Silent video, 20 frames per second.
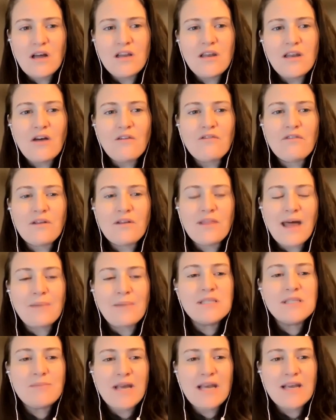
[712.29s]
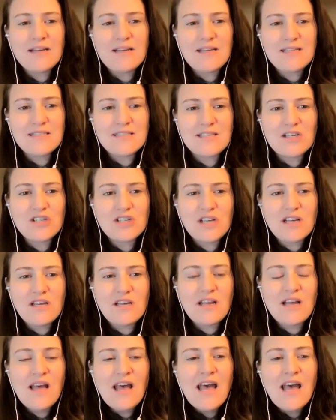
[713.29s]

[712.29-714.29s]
enough for them to make a decision.